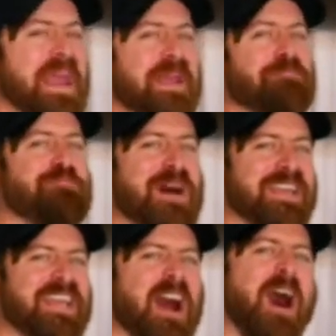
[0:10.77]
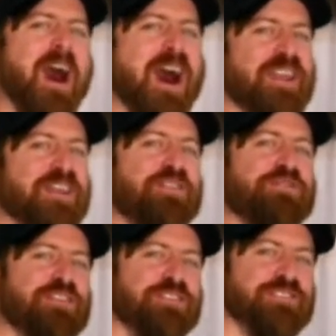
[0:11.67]
make money on
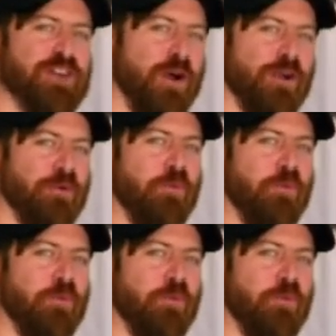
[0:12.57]
the dark